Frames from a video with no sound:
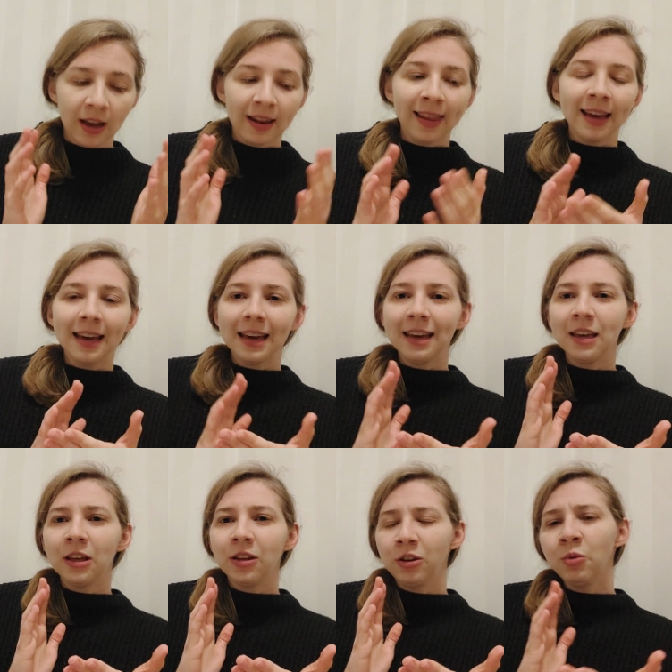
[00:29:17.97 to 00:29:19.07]
like
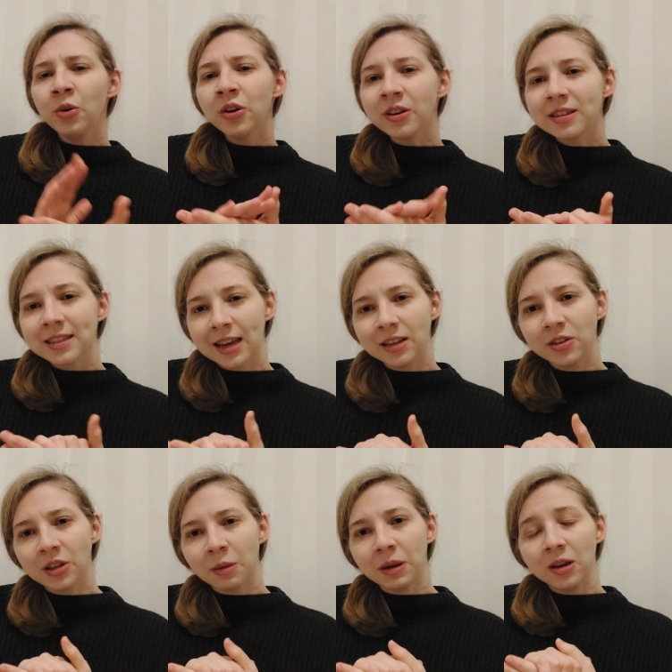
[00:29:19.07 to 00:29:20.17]
you wouldn't say to
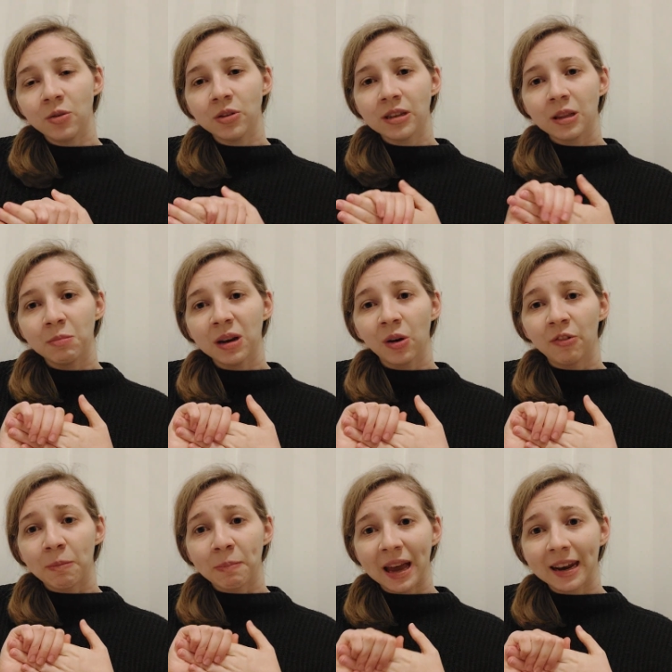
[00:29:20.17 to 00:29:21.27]
somebody who's in the middle of a
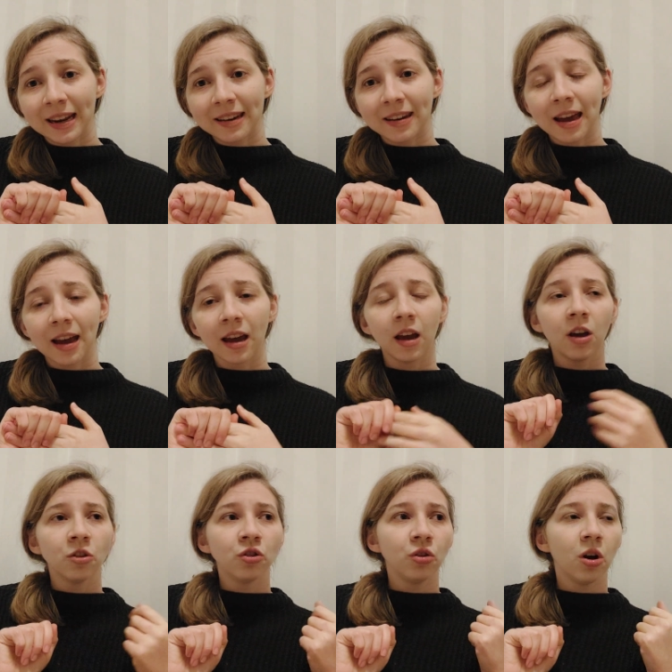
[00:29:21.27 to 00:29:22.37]
panic attack
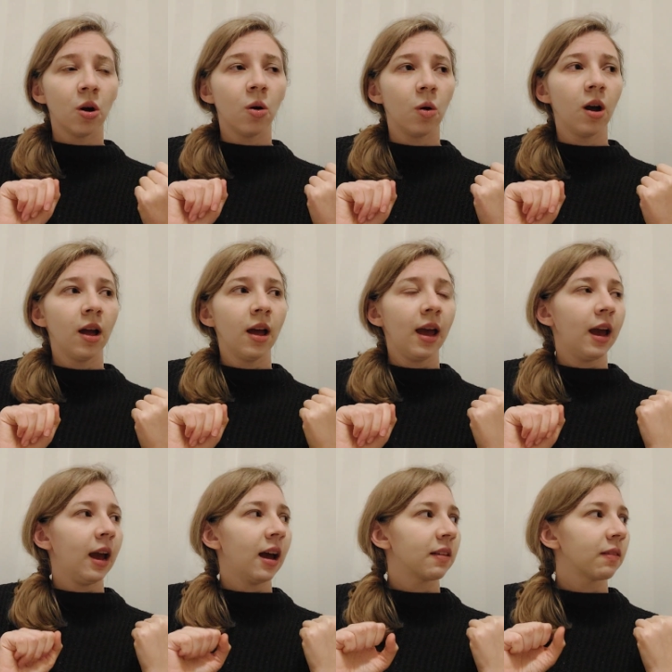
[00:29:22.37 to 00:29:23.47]
to go
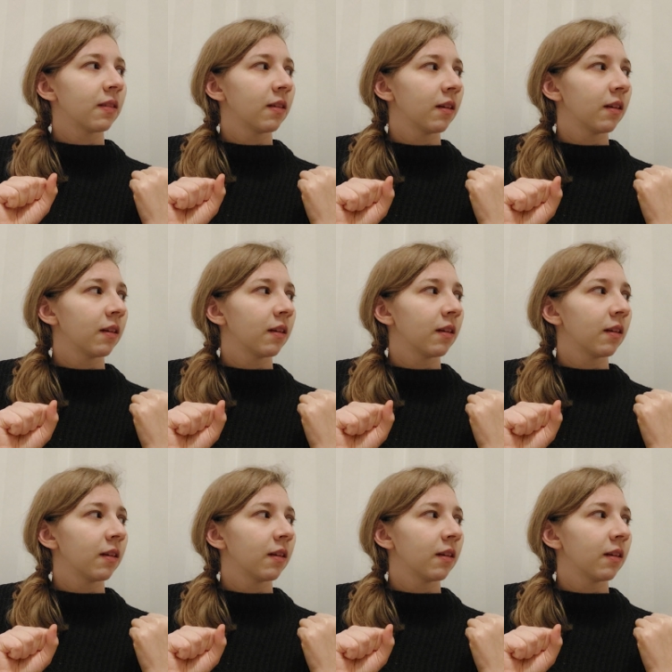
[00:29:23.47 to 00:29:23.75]
and